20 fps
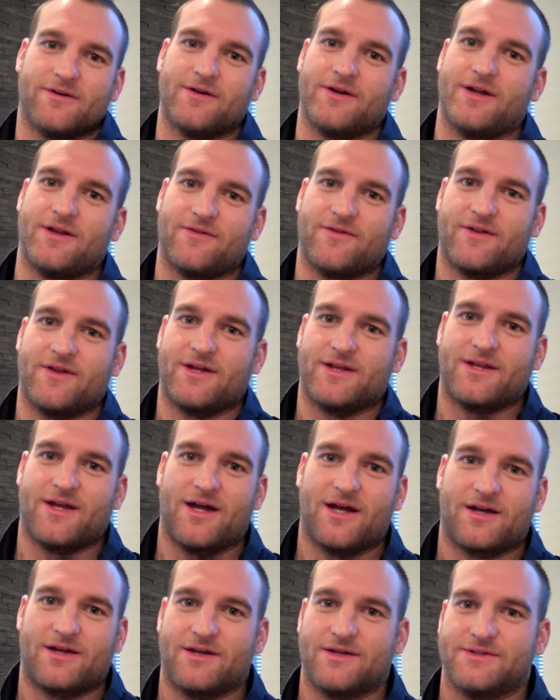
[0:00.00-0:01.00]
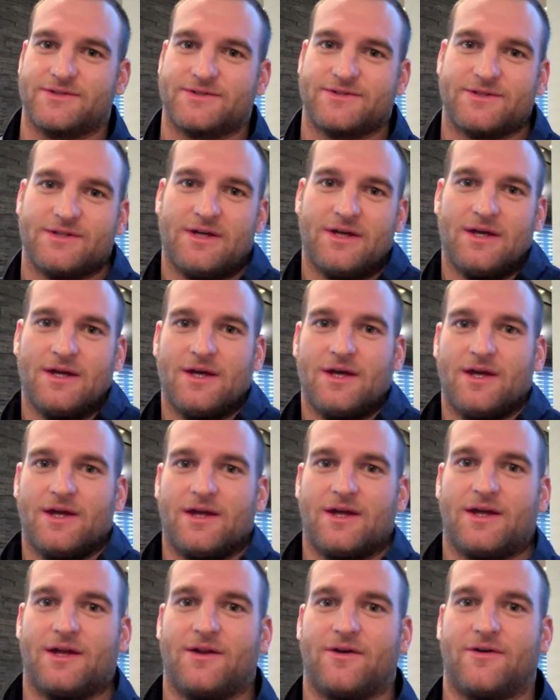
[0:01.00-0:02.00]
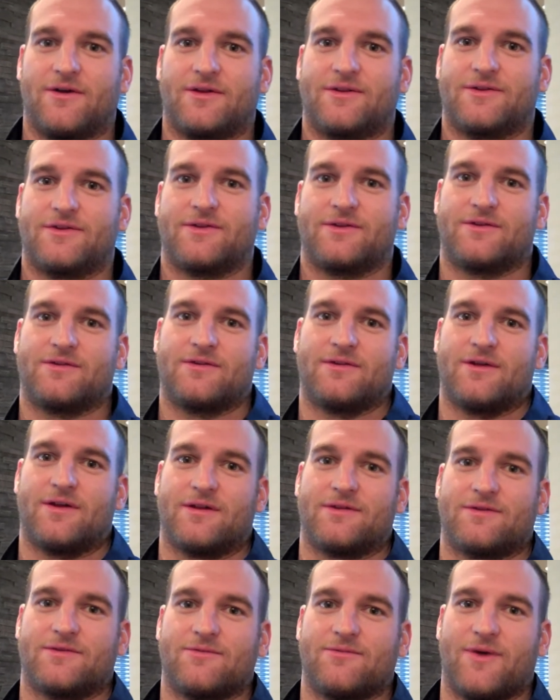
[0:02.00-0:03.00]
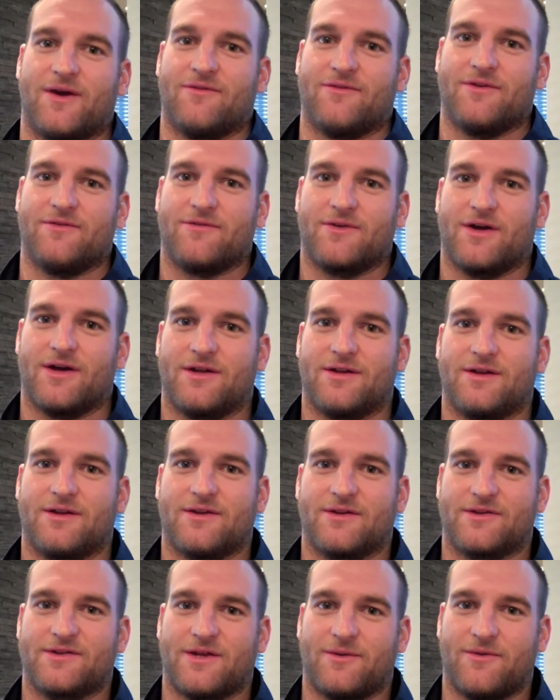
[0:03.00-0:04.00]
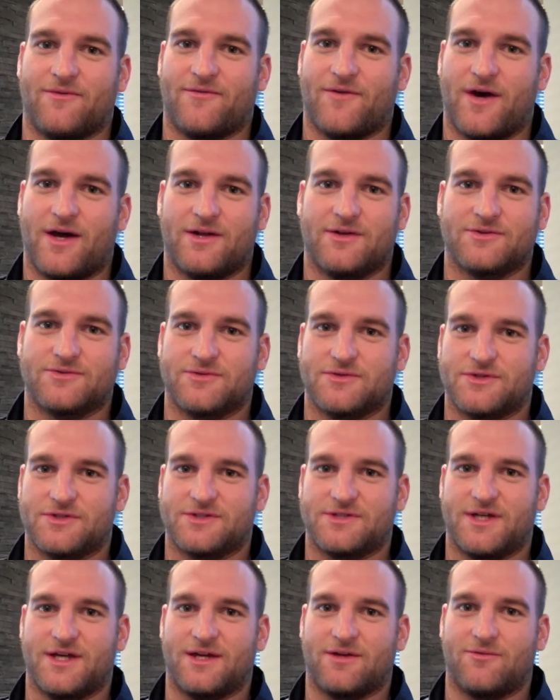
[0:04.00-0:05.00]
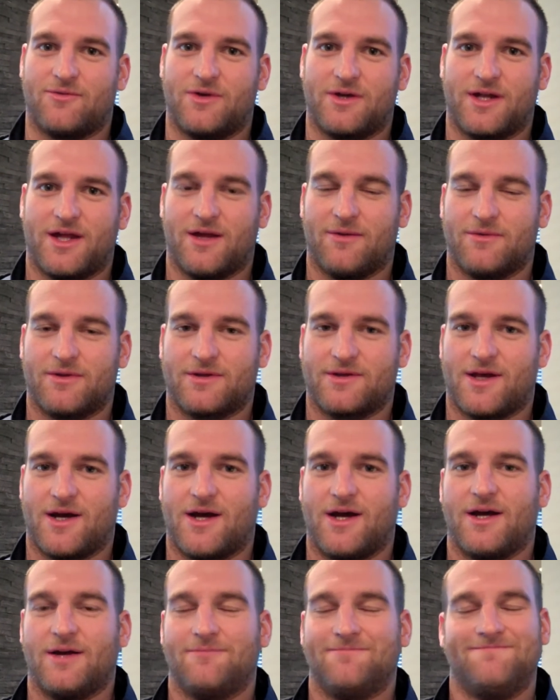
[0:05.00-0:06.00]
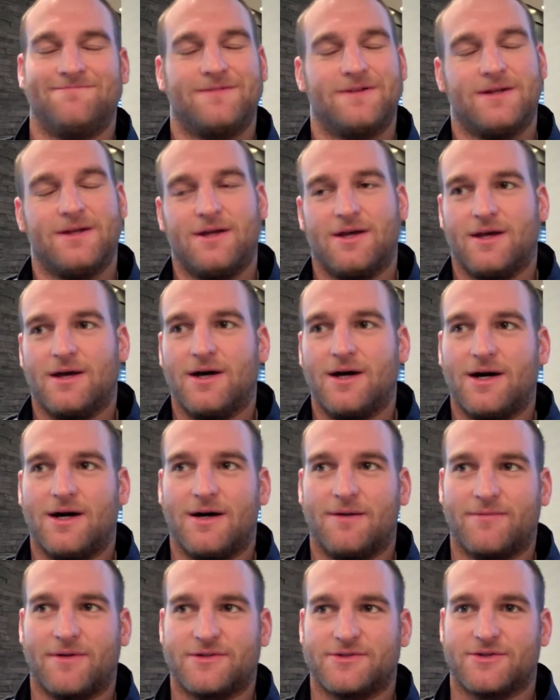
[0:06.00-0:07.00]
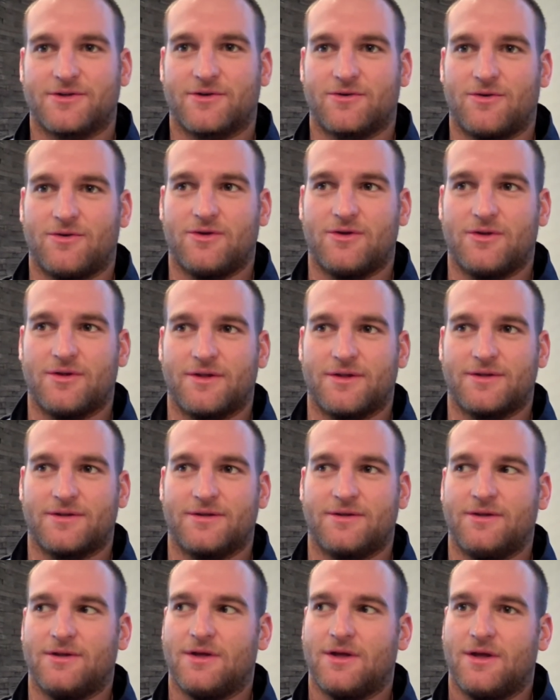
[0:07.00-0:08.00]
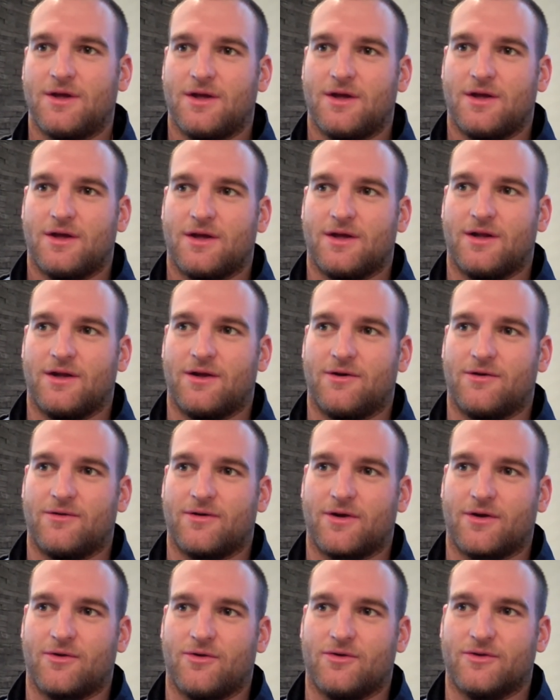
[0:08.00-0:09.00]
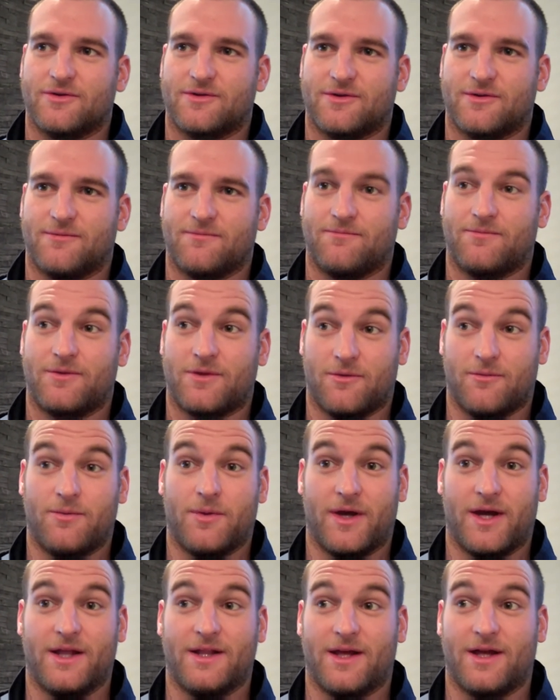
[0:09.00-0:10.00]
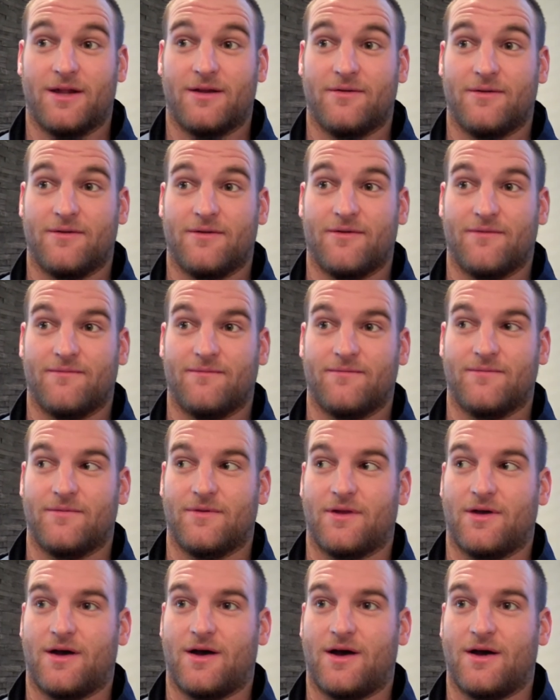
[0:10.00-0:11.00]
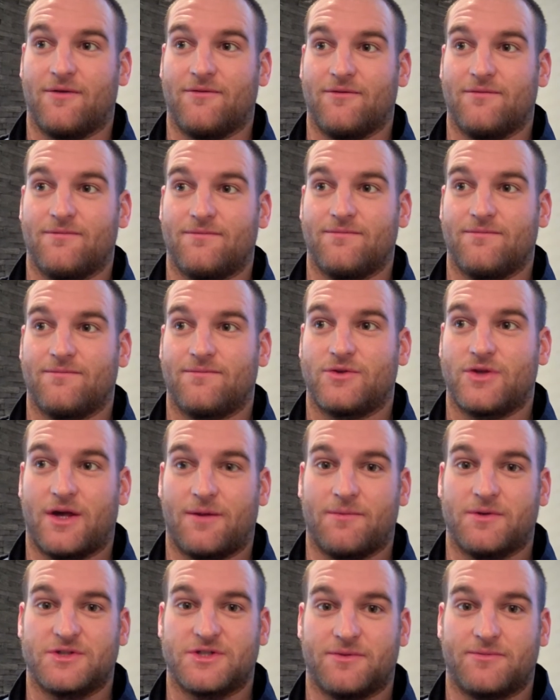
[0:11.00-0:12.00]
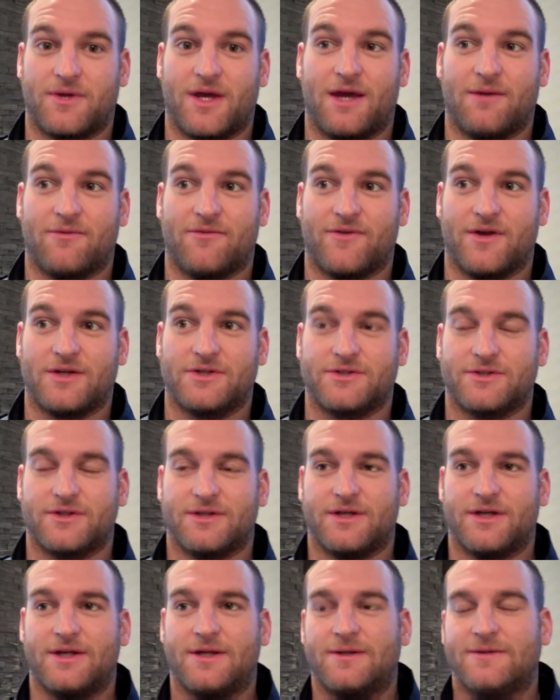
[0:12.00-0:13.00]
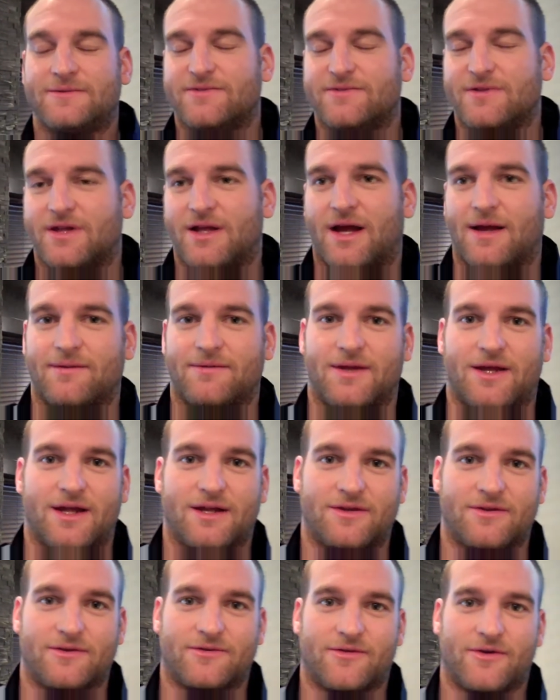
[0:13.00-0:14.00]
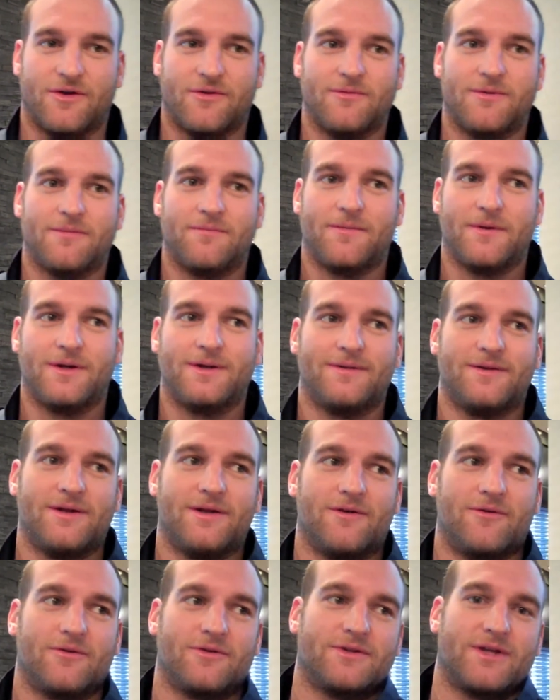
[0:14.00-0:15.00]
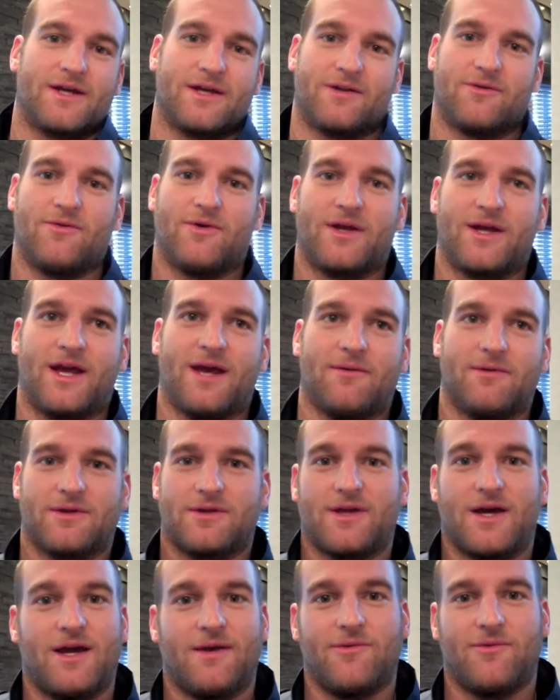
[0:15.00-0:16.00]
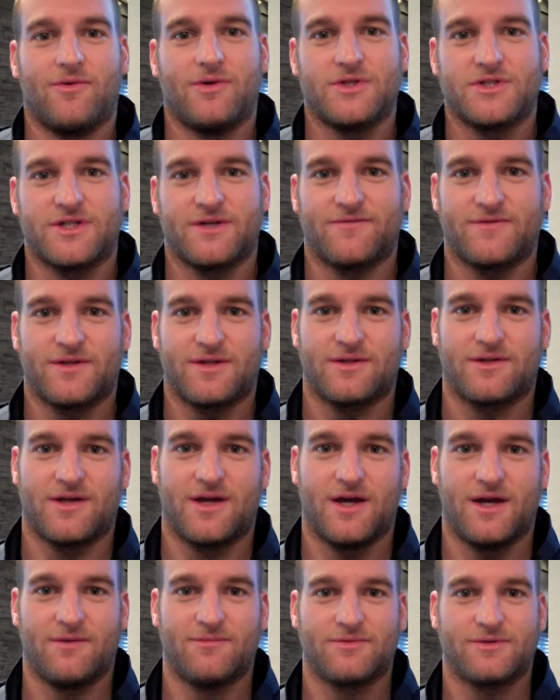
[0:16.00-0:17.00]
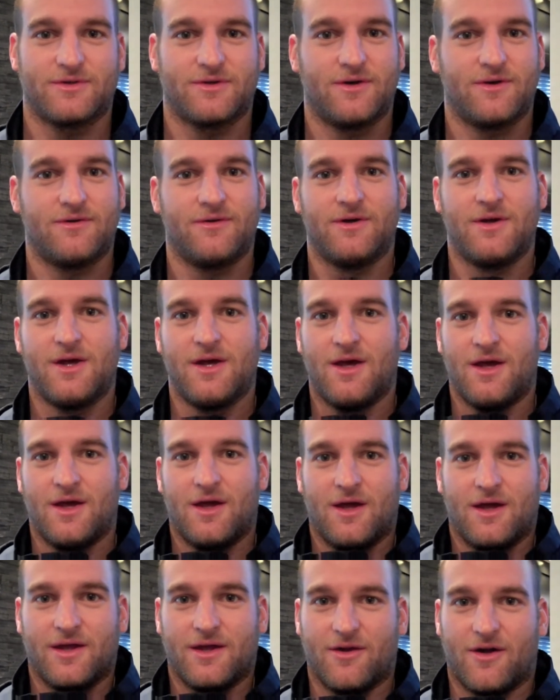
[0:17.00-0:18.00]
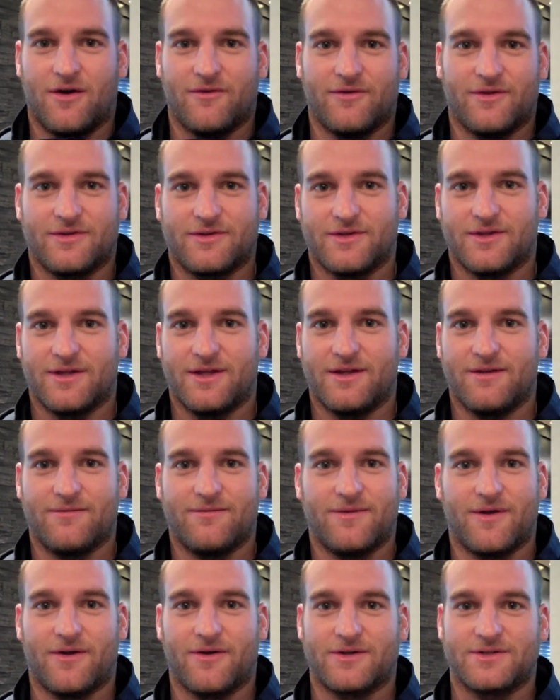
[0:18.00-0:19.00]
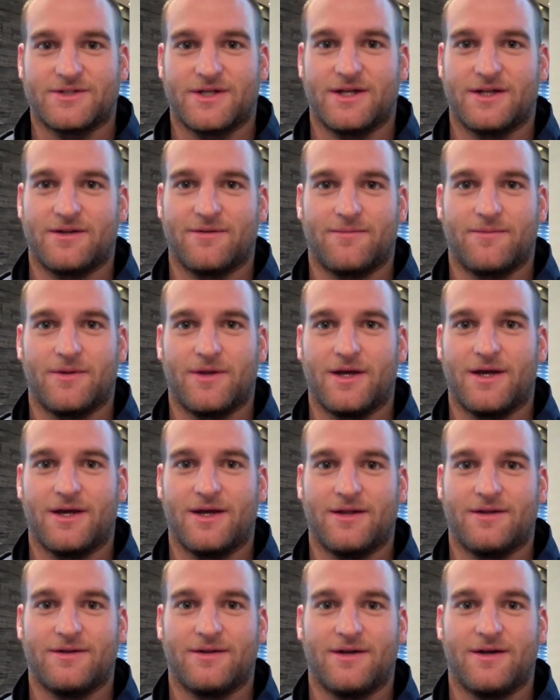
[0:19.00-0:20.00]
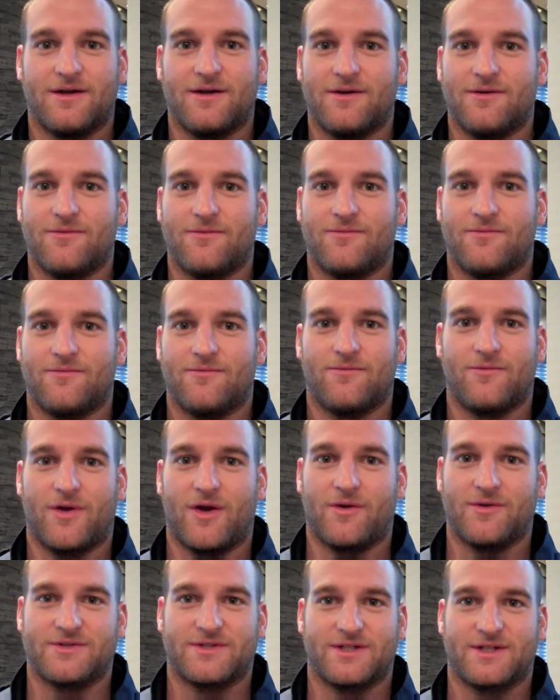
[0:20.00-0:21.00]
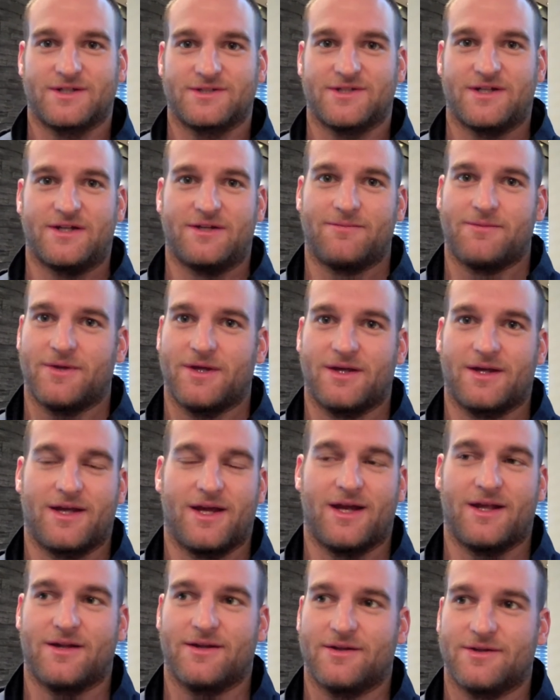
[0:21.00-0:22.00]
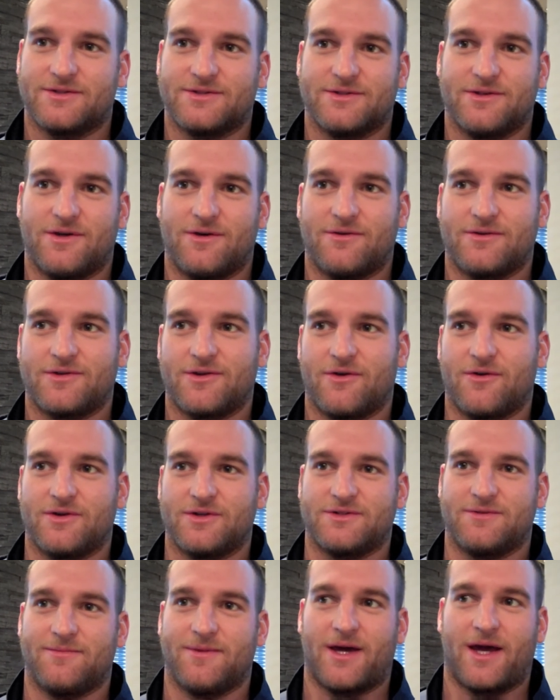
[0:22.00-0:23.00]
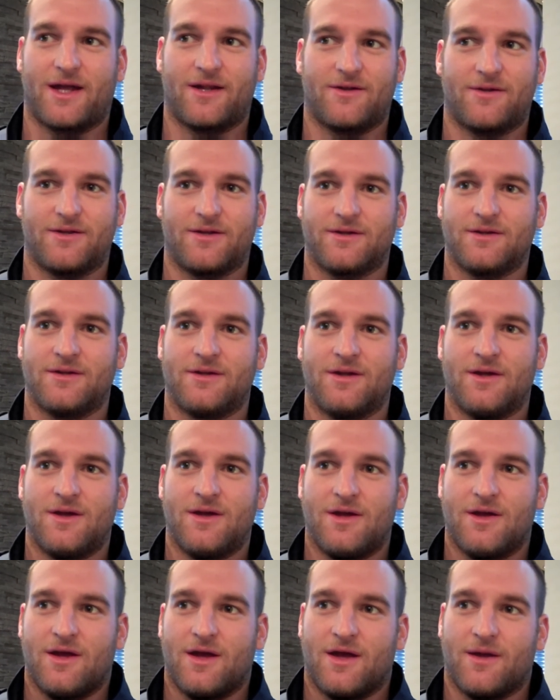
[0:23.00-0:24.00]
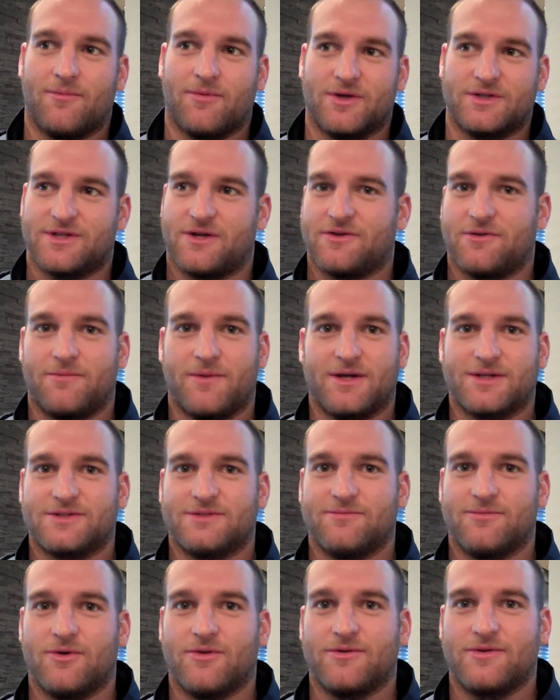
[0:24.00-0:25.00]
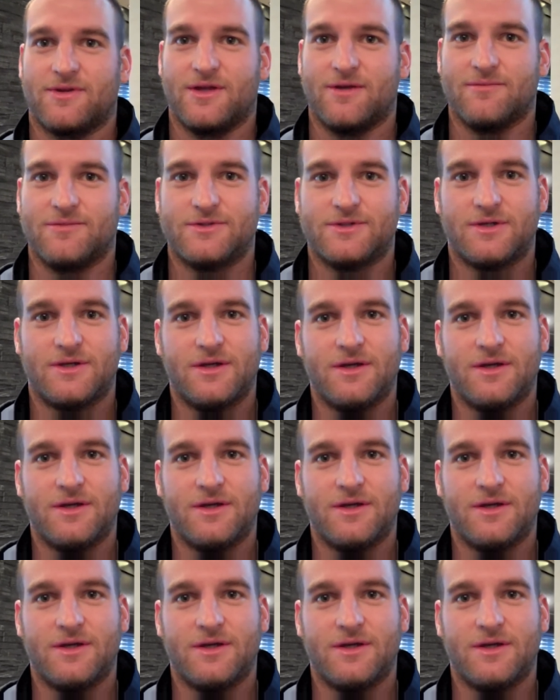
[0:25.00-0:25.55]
or anything like that, because you know it's we haven't even gotten to the semifinals. We're just taking one game at a time. That's our goal, and you know our goal is to play in that championship game eventually at the end of the tournament. But you know we're taking it one game at a time and one shift at a time. So you know obviously they're excited to play, and we always get excited to play at Canada. So it's always a battle, and it brings out the best in both teams.